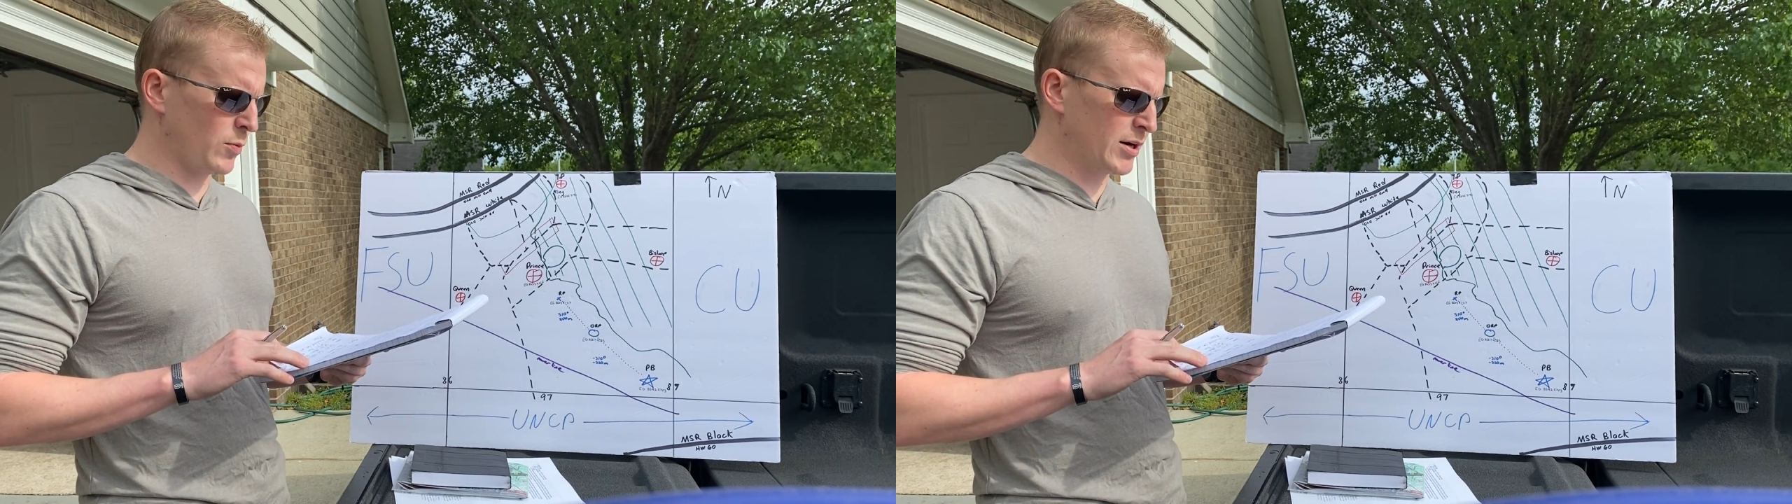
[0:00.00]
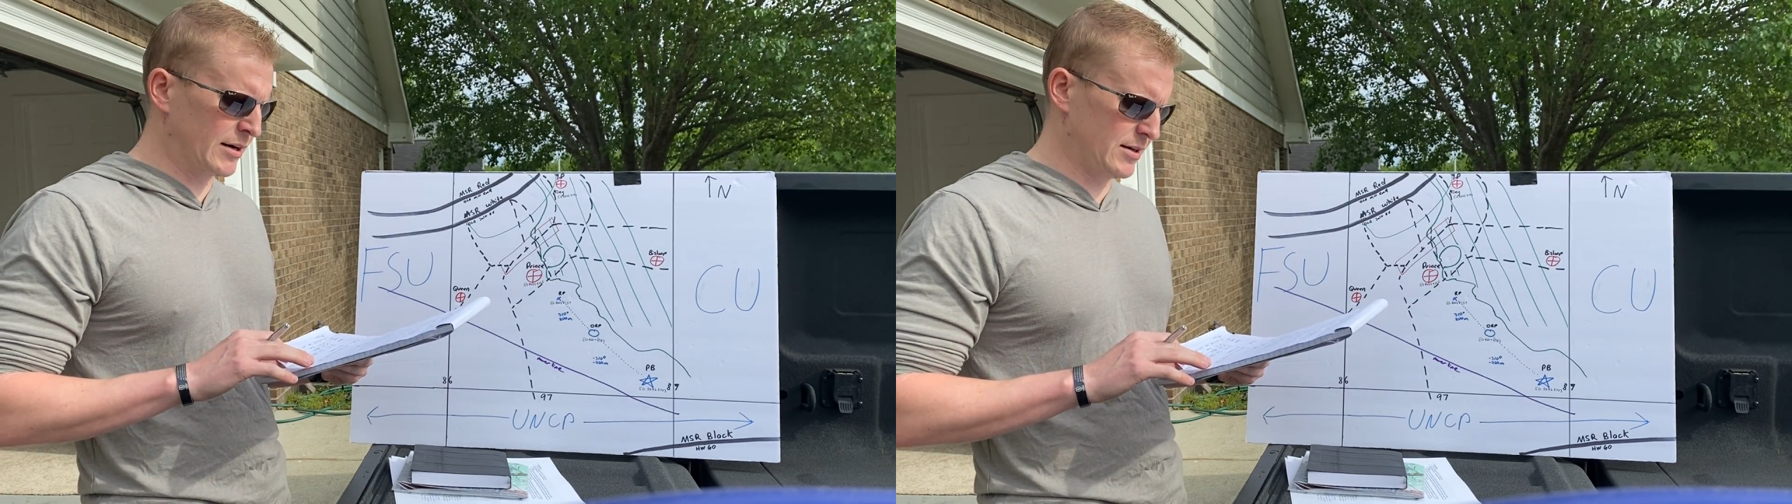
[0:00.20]

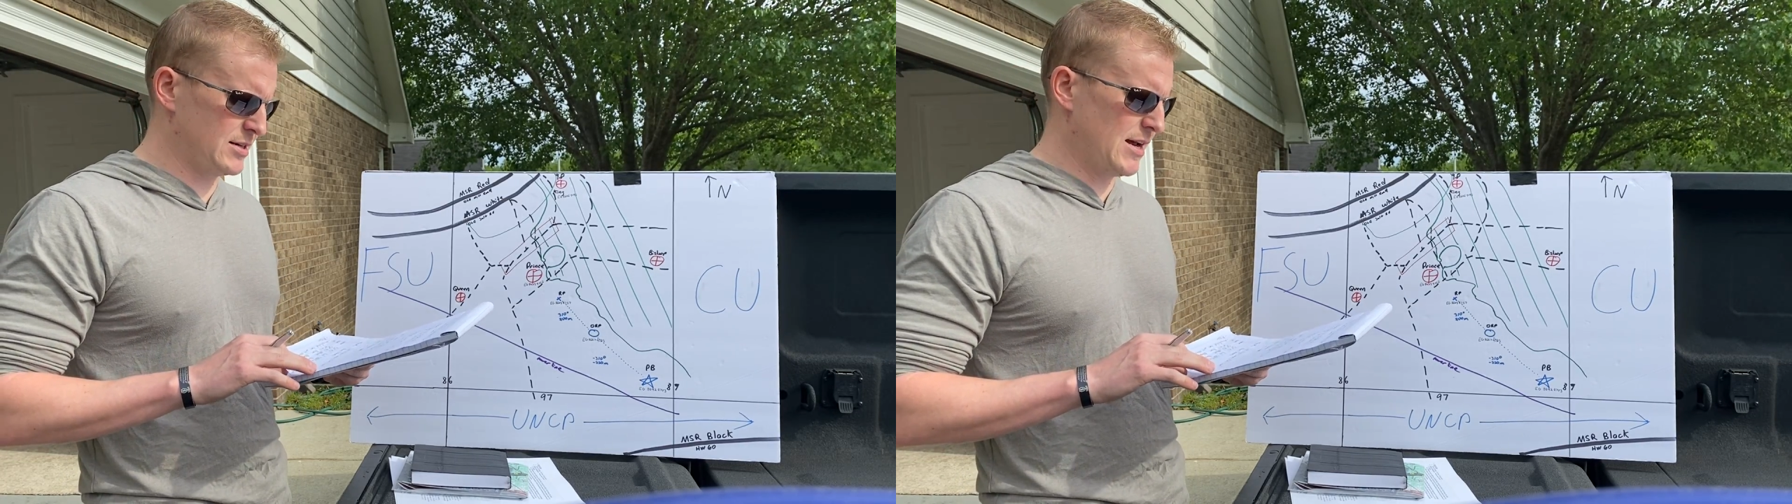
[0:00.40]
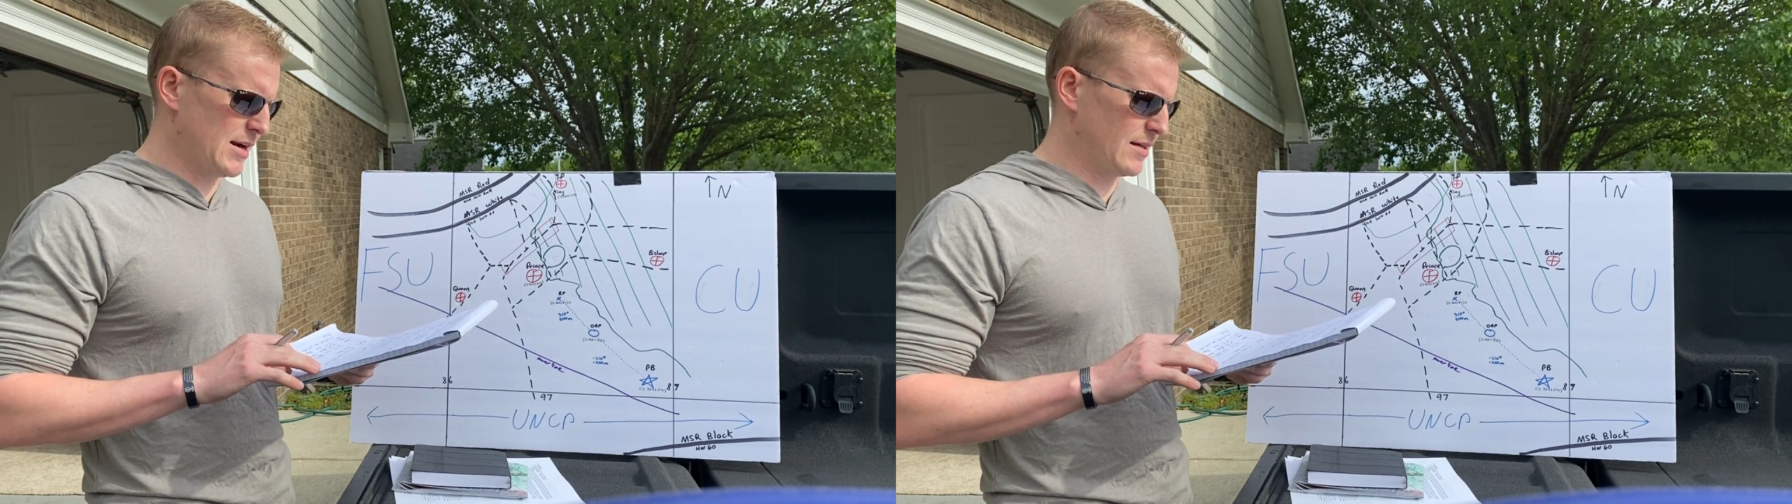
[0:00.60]
We're going to
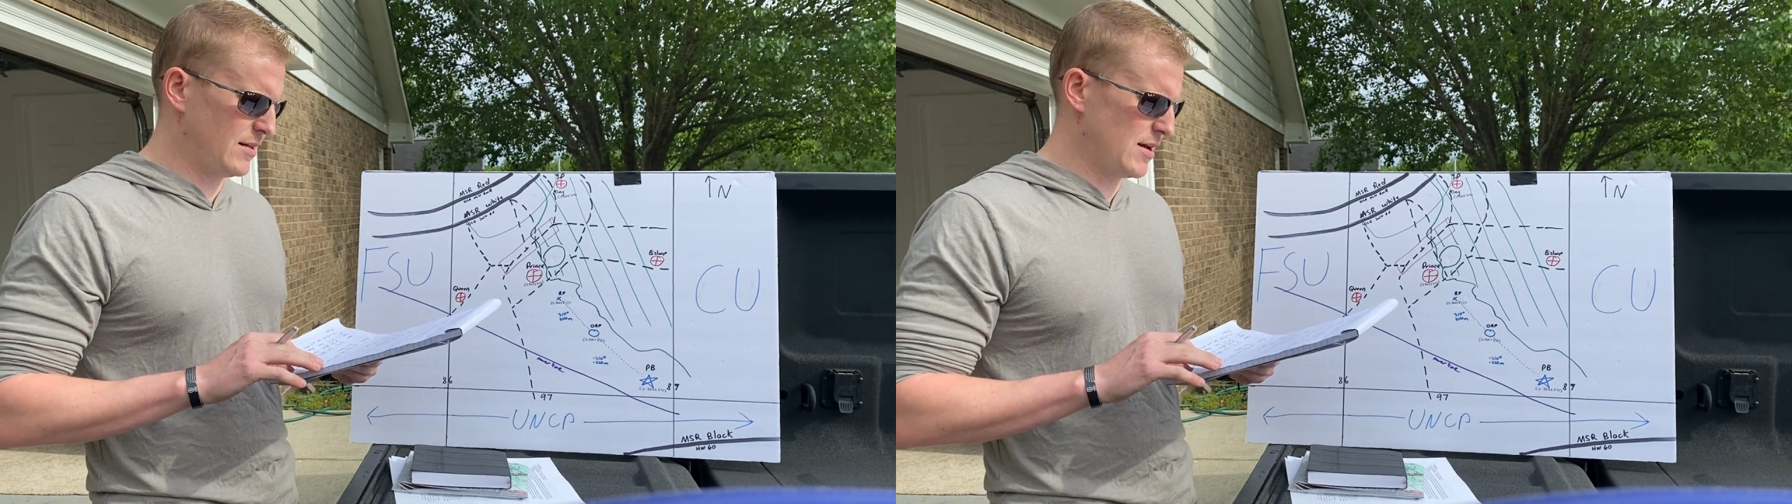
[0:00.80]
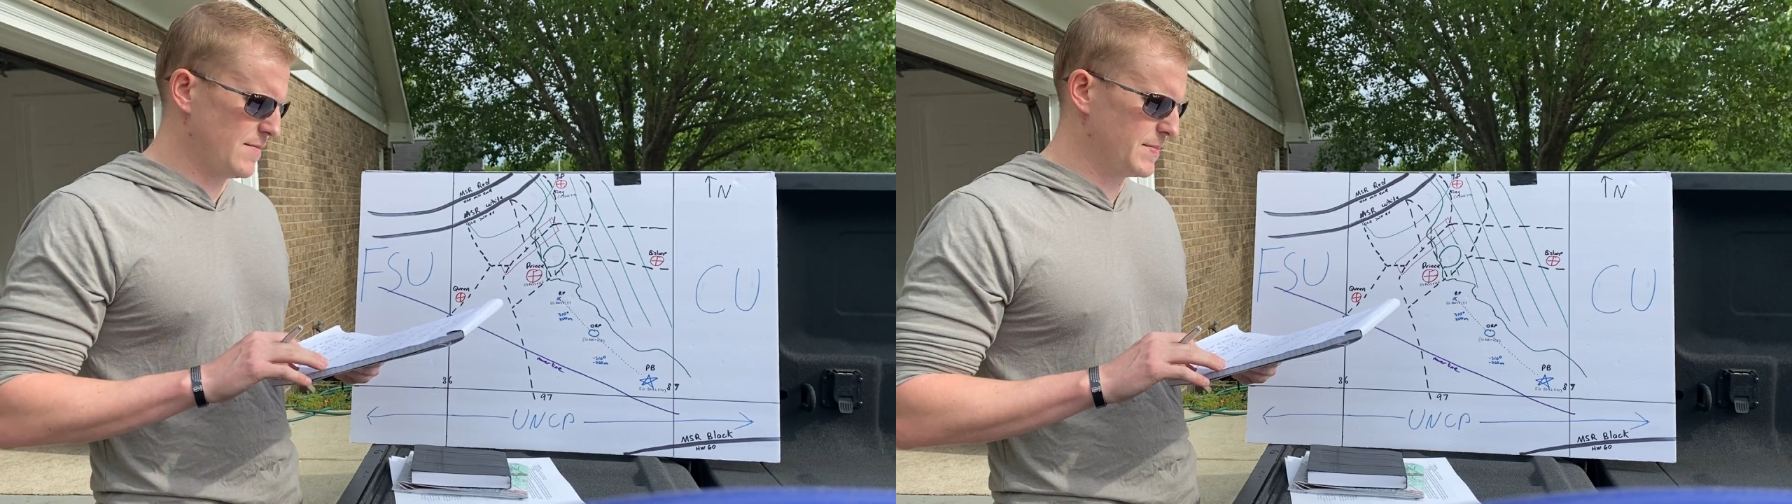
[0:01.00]
attack
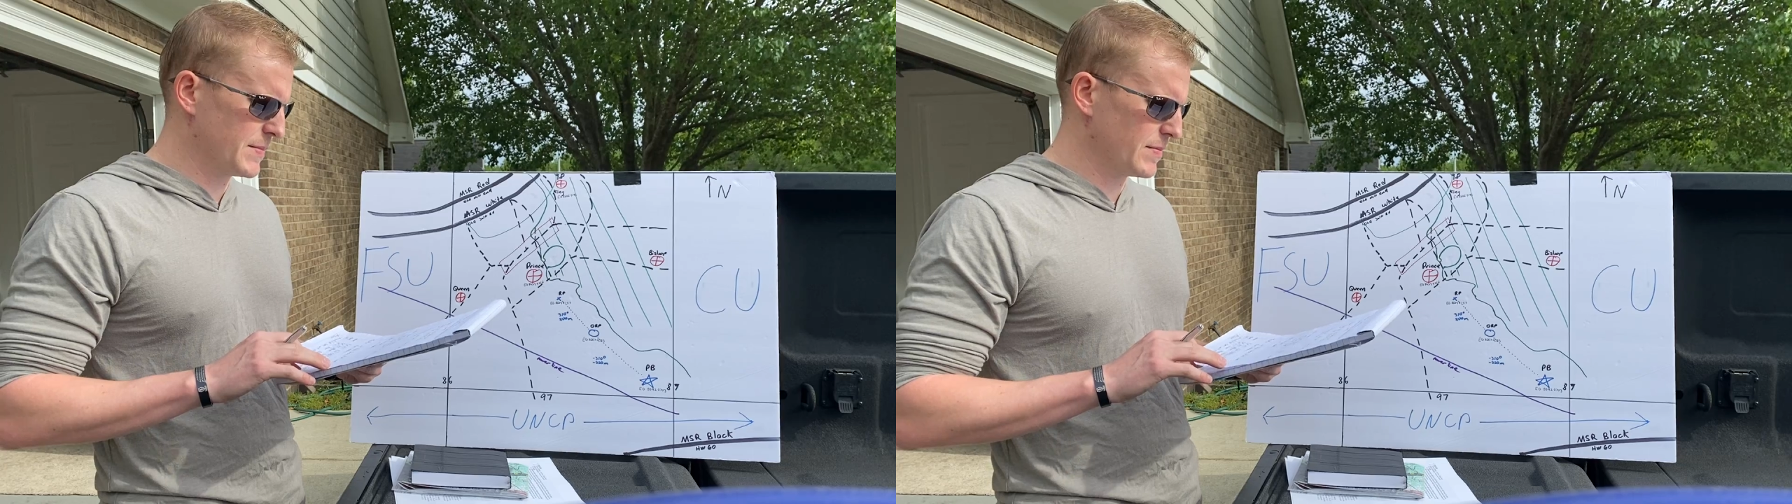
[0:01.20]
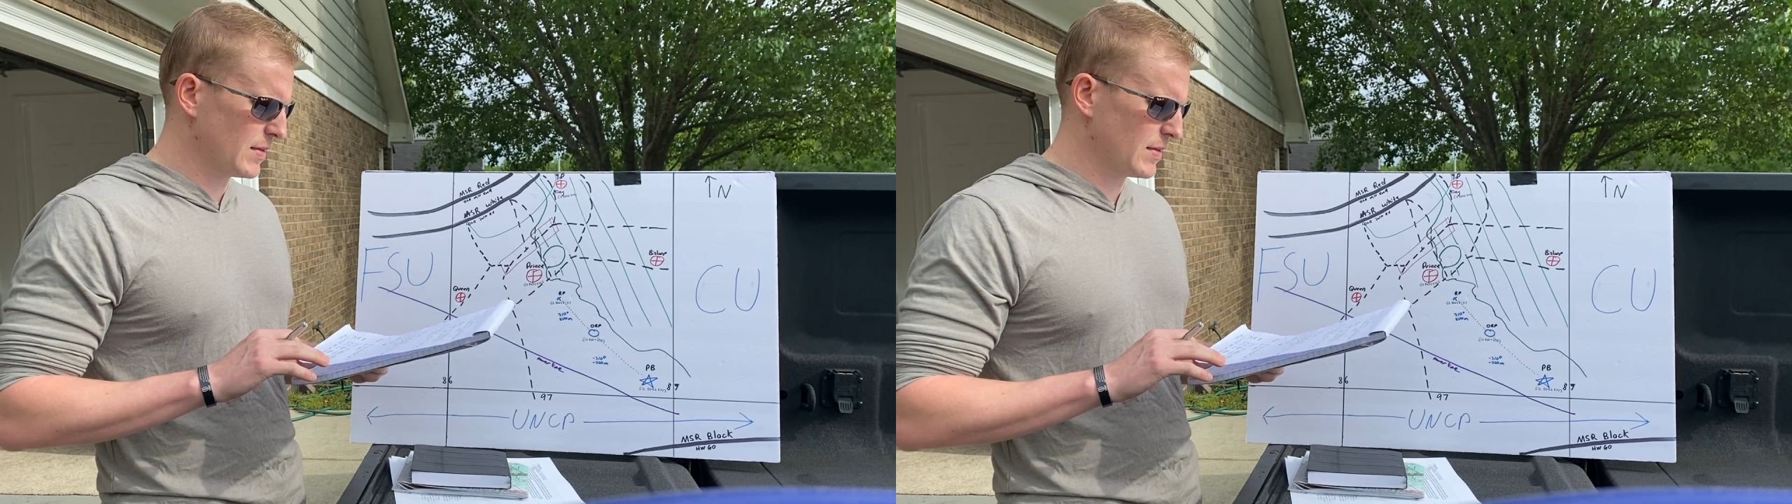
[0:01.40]
them.